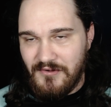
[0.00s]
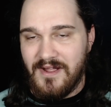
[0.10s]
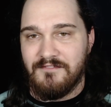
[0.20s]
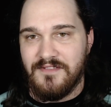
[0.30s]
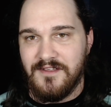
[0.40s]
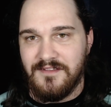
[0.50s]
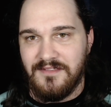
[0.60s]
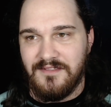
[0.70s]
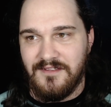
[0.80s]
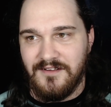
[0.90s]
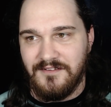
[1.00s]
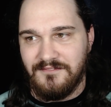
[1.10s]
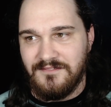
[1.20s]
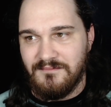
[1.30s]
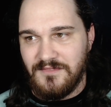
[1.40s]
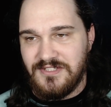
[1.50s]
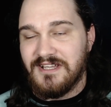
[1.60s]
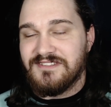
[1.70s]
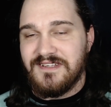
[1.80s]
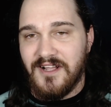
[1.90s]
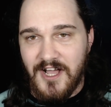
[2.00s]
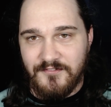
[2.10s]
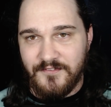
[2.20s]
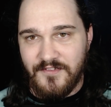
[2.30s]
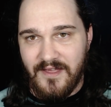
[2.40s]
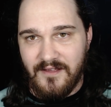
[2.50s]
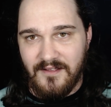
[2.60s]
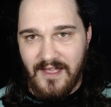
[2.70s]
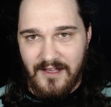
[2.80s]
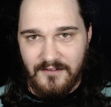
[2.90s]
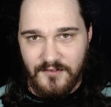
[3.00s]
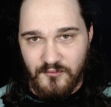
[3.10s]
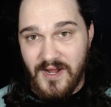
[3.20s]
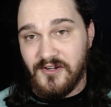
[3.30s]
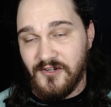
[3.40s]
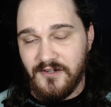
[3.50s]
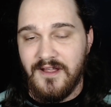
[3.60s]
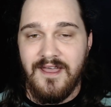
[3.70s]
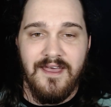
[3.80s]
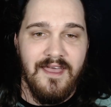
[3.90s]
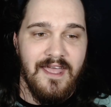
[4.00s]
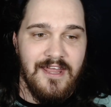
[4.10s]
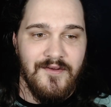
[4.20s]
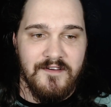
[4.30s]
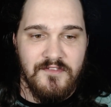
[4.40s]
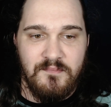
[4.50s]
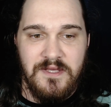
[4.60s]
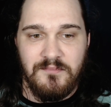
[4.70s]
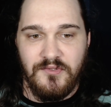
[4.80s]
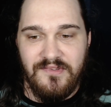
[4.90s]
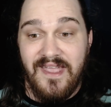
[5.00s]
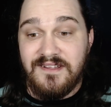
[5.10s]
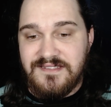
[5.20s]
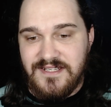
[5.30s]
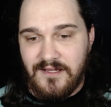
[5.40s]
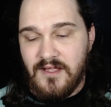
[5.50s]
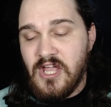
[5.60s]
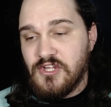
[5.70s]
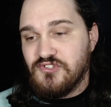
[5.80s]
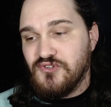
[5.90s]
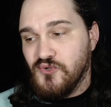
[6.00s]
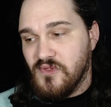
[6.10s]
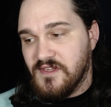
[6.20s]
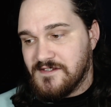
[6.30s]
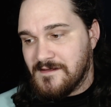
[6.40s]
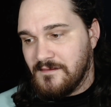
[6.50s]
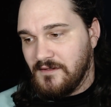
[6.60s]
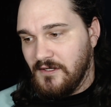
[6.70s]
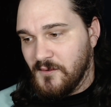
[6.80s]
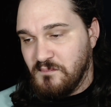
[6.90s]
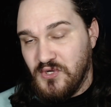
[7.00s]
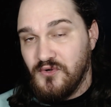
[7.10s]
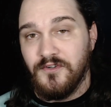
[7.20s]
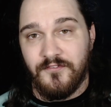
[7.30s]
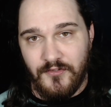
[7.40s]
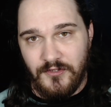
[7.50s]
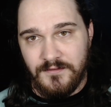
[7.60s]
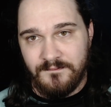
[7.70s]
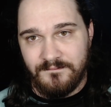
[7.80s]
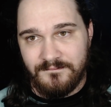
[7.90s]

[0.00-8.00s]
You have the, the dusting off of the, the record and you have the people dancing to this, you know, beautiful